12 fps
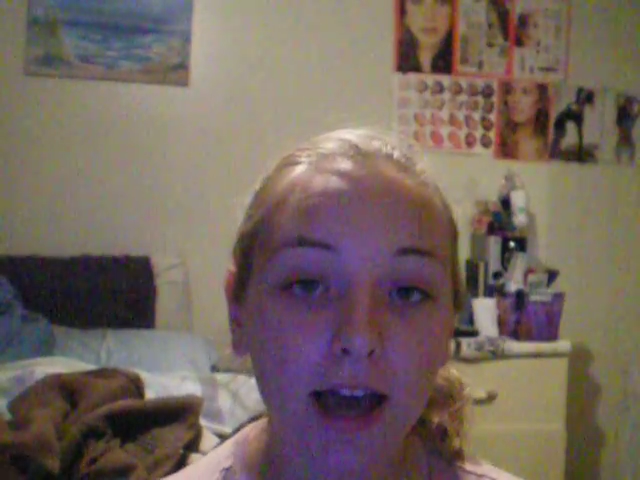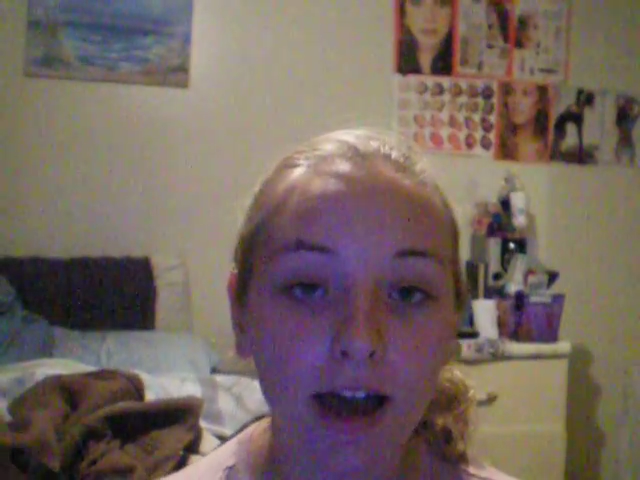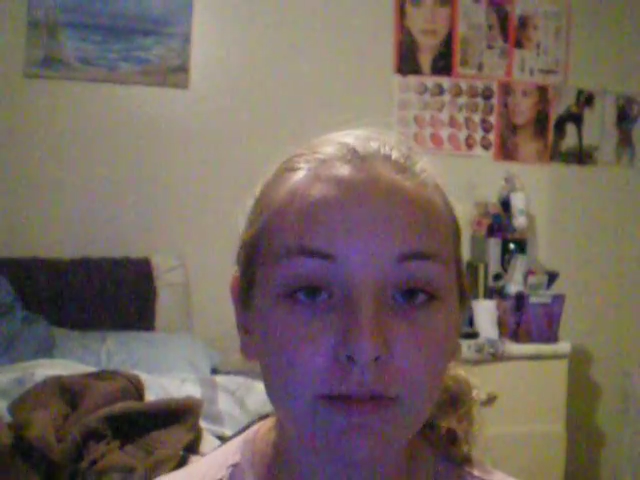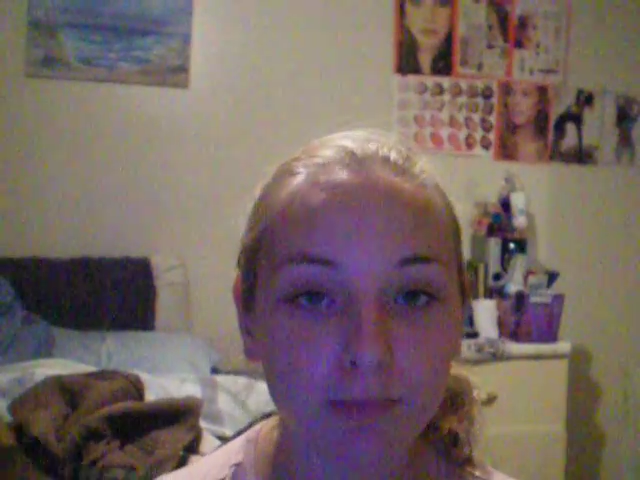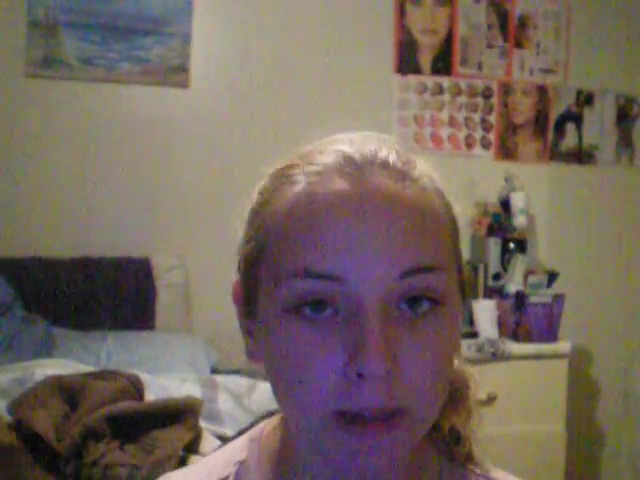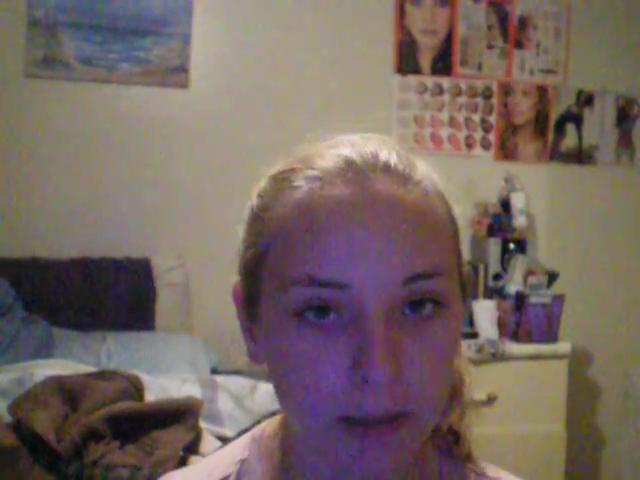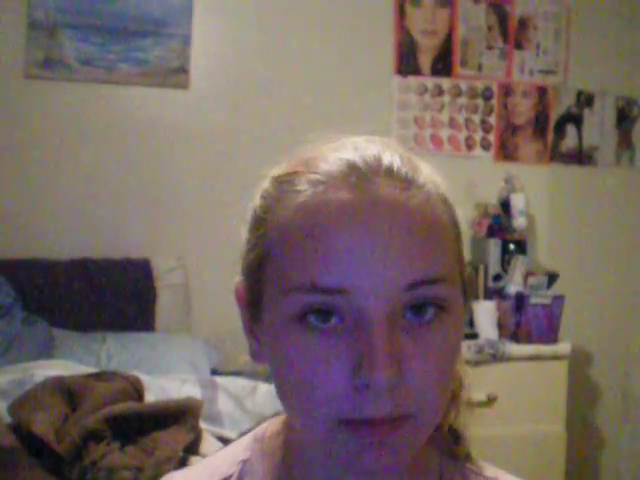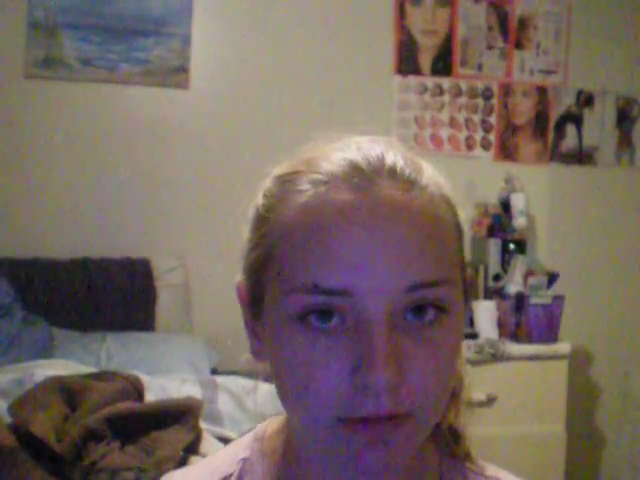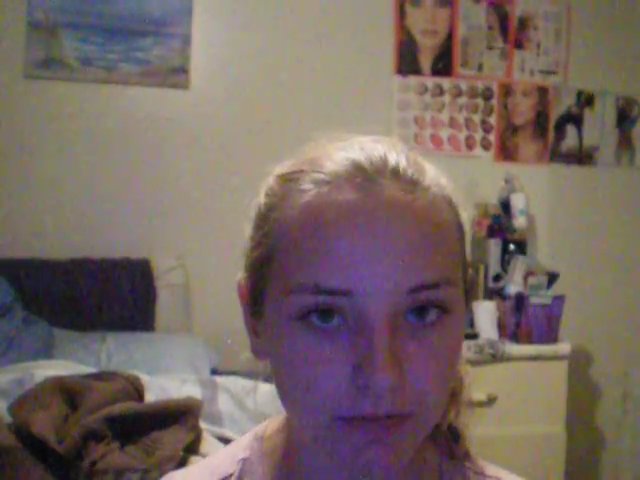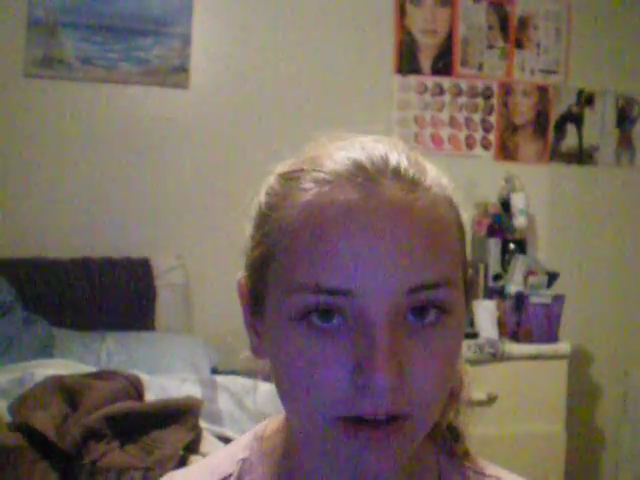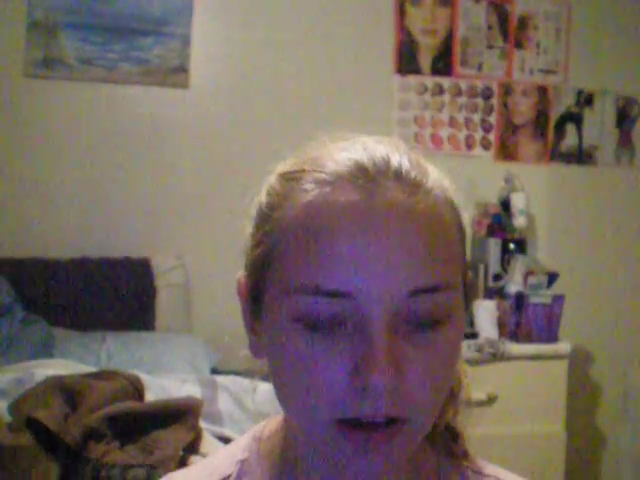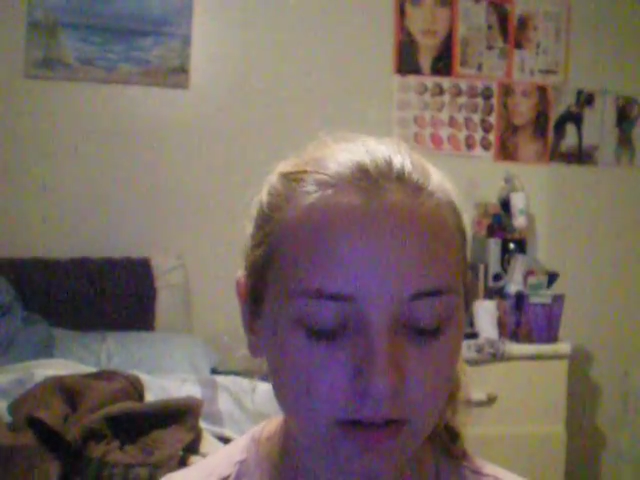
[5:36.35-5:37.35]
have paper
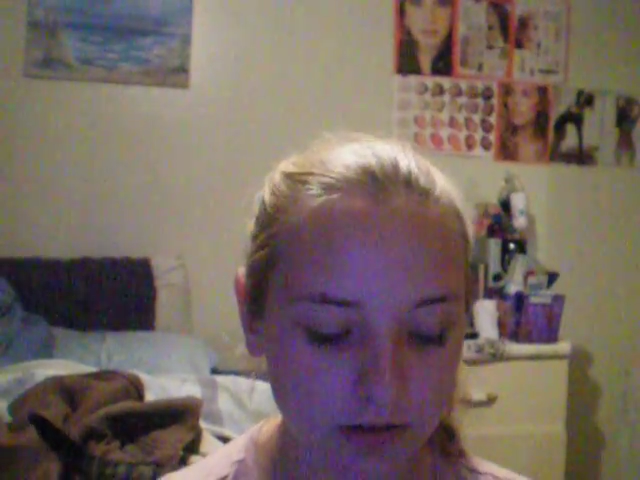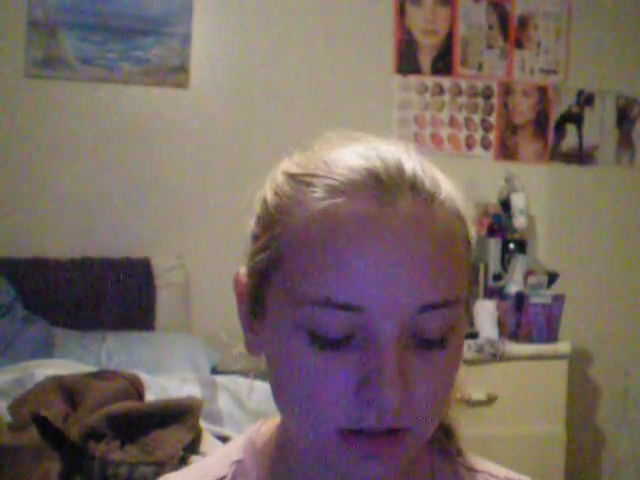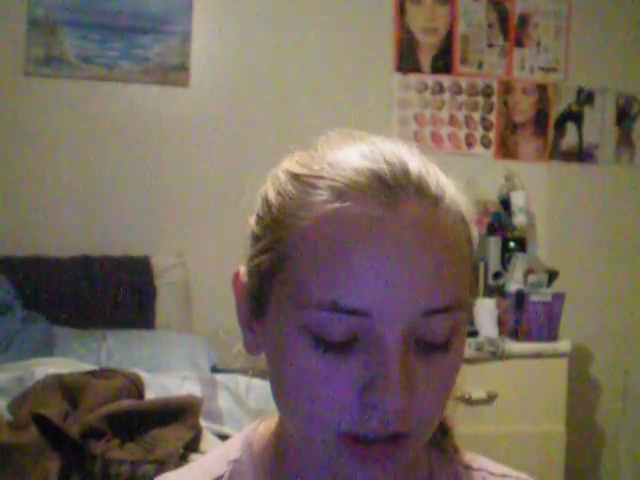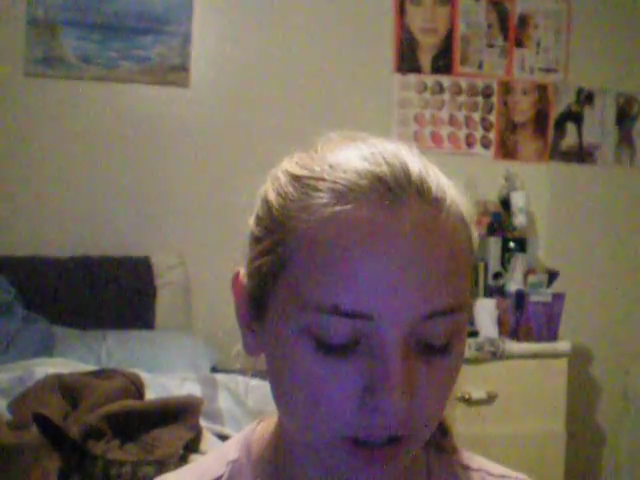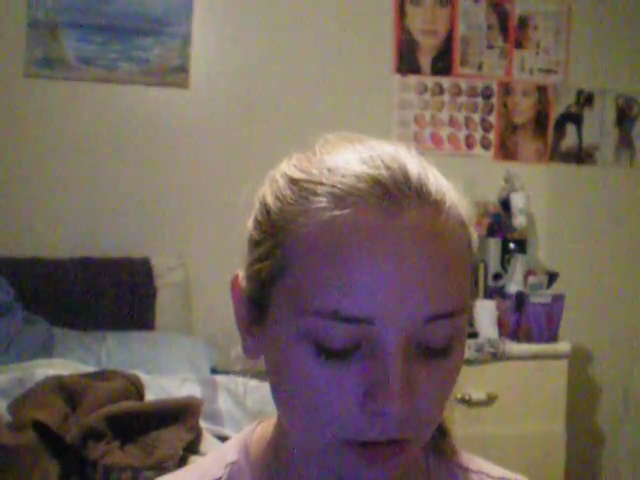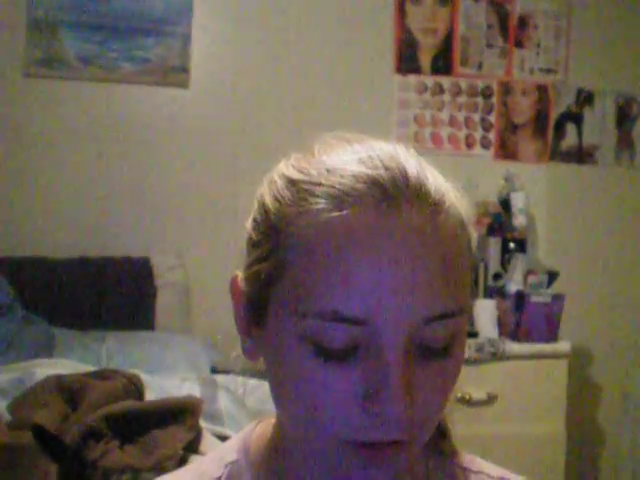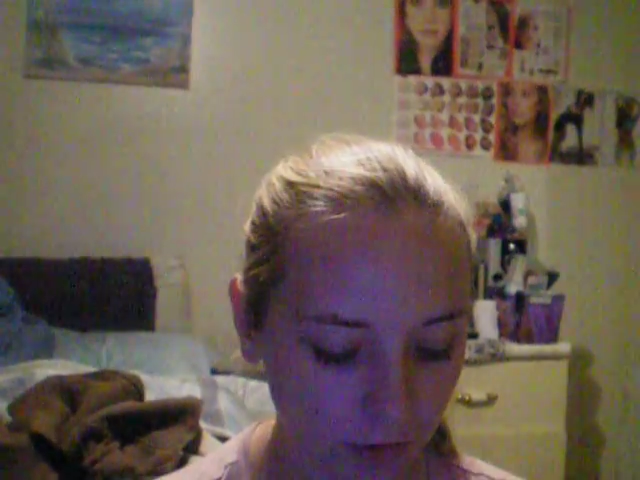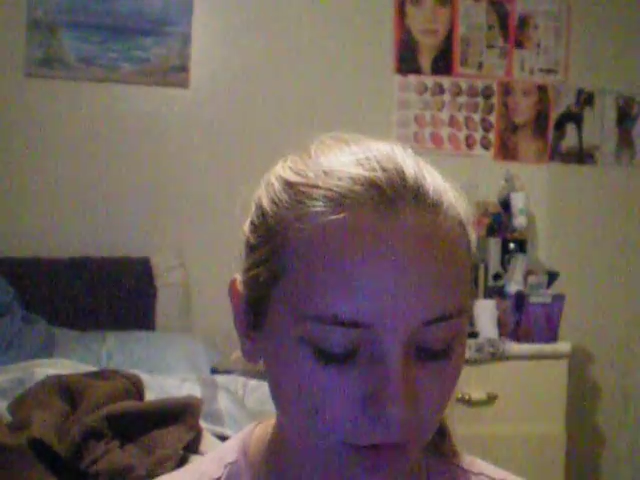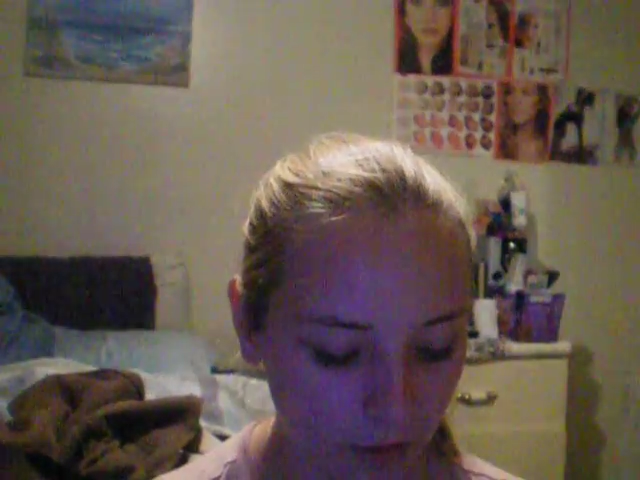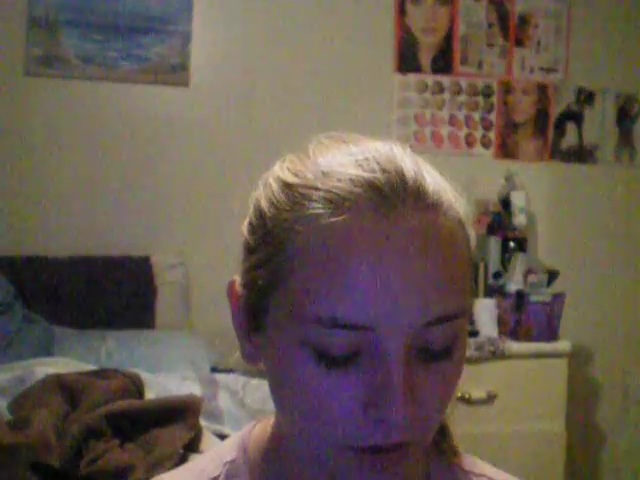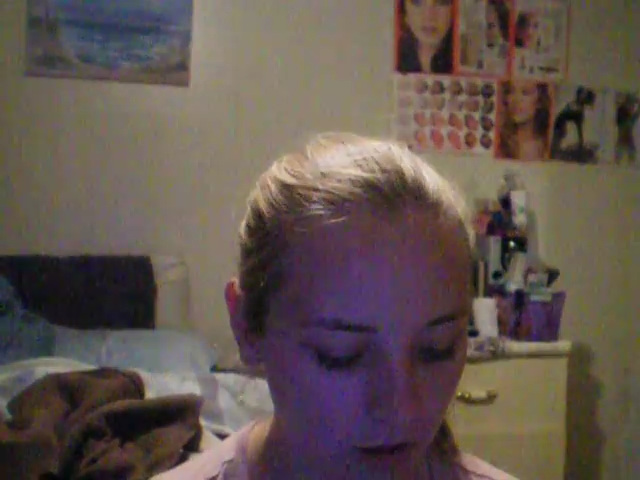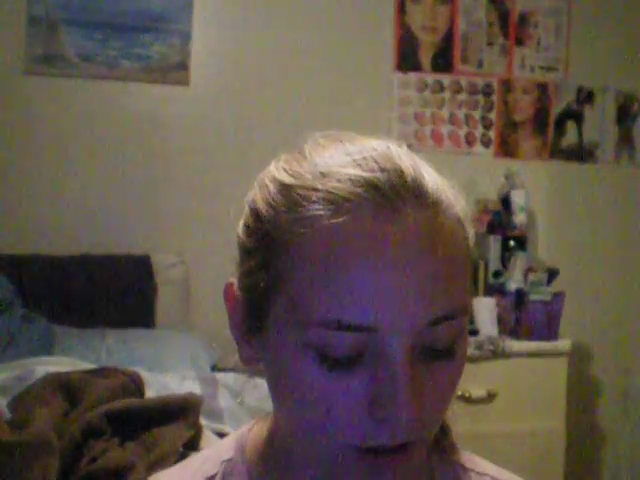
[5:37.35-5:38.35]
files too.